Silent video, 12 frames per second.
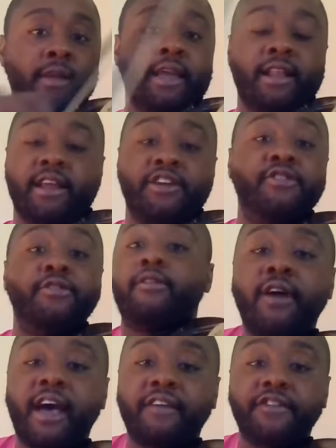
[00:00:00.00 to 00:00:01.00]
Now you don't
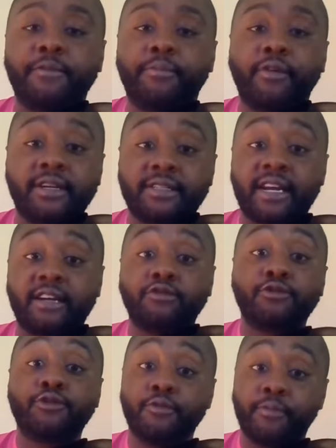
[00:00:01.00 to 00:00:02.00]
have to press down
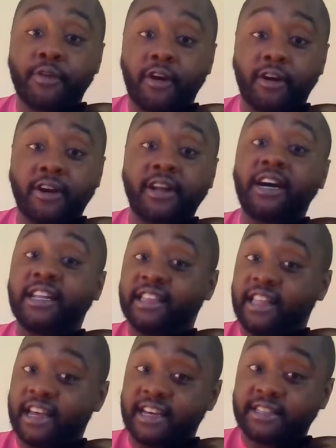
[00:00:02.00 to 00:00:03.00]
super hard
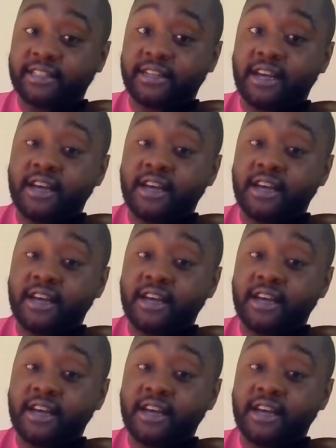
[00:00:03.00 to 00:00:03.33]
unless